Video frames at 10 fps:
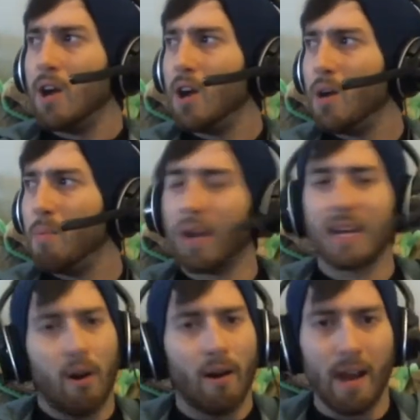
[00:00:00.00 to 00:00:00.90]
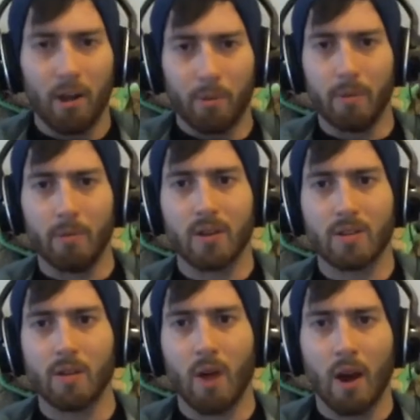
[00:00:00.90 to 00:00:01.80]
But I can't help it because
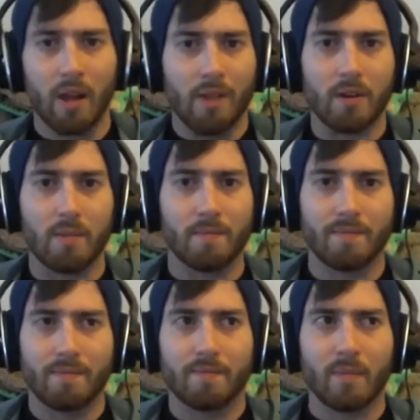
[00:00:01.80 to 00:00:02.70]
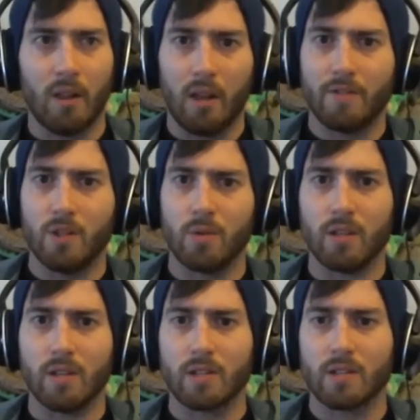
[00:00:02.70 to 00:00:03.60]
I, I love it. I love doing
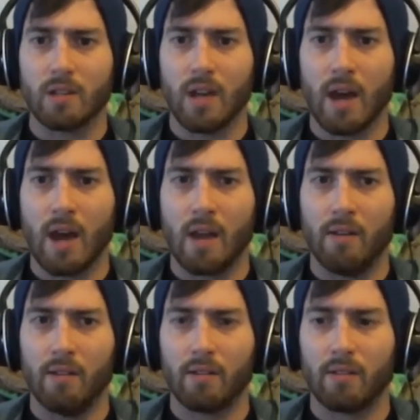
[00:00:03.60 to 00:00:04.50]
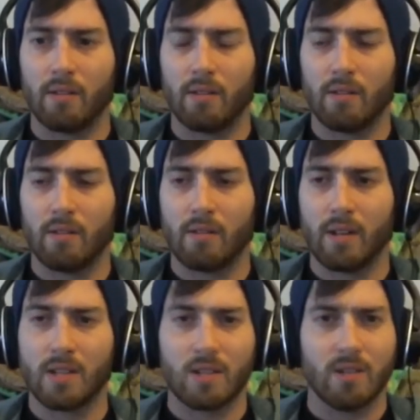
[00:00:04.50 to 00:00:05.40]
this and
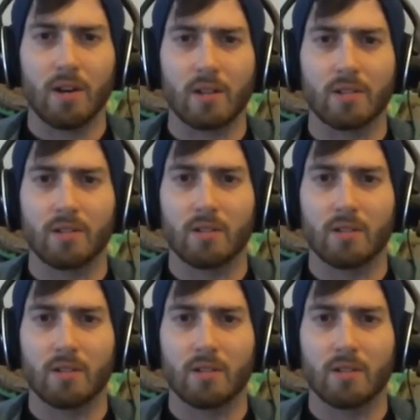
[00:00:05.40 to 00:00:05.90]
it sucks.